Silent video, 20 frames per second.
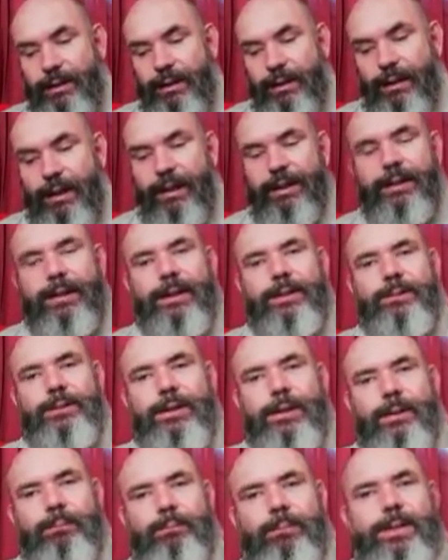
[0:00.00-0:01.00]
like that,
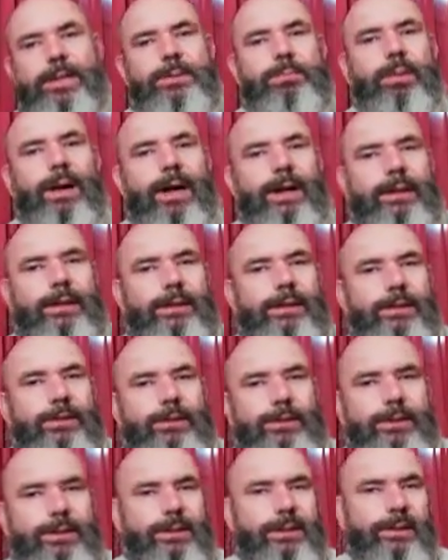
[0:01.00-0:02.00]
this binding and
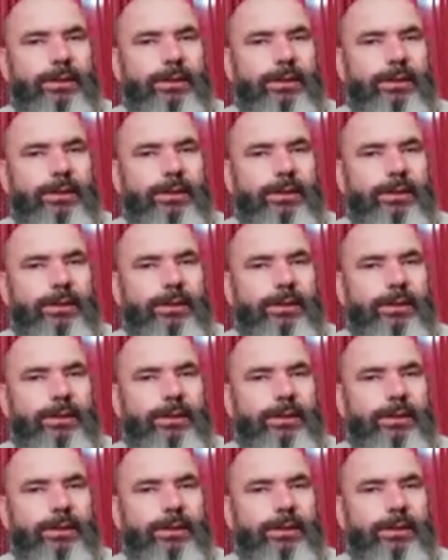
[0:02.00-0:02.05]
loosing